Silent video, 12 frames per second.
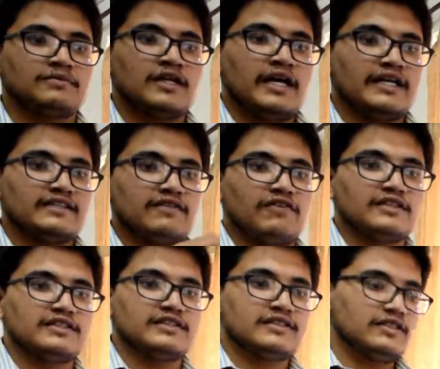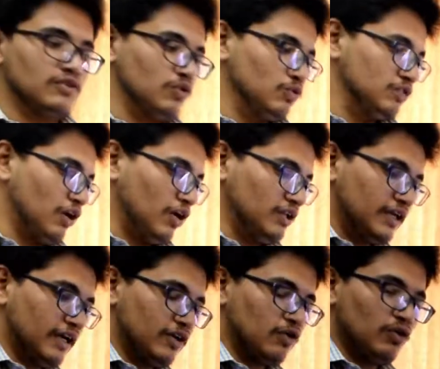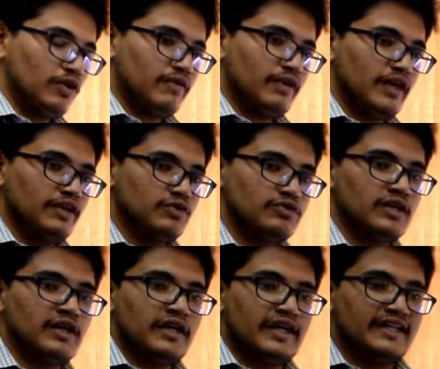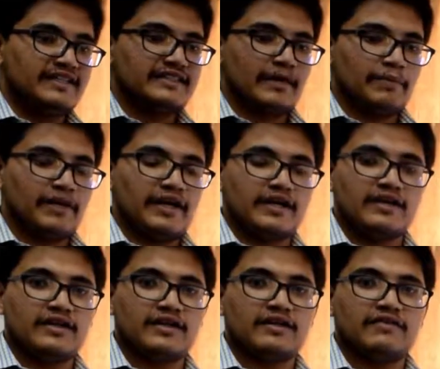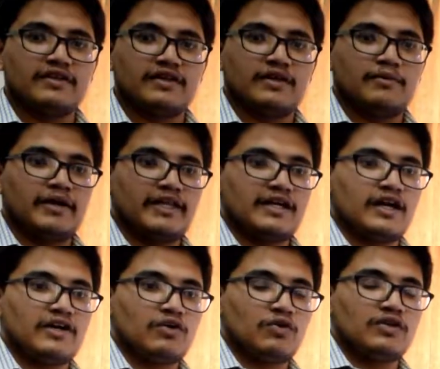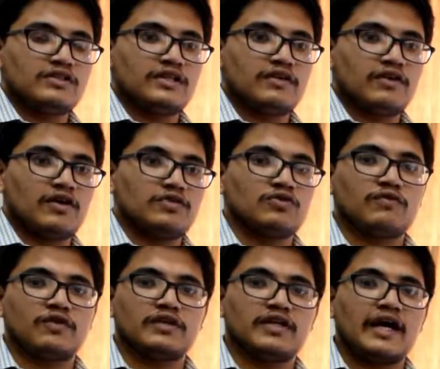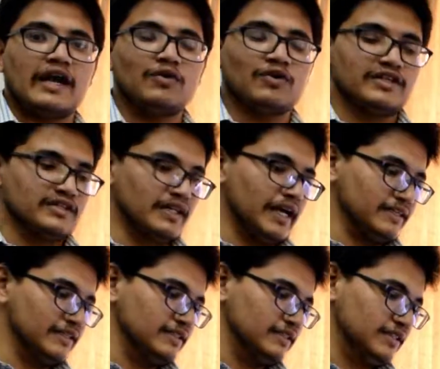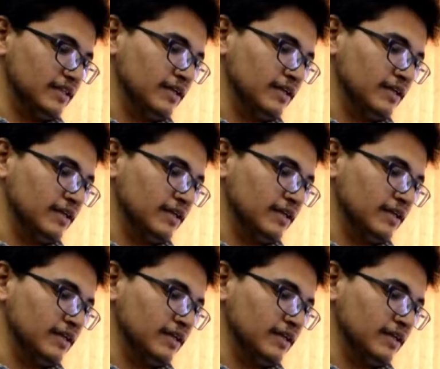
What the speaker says: As the functions includes all the controller values, it is separated by the controllers and also for the calculation actions.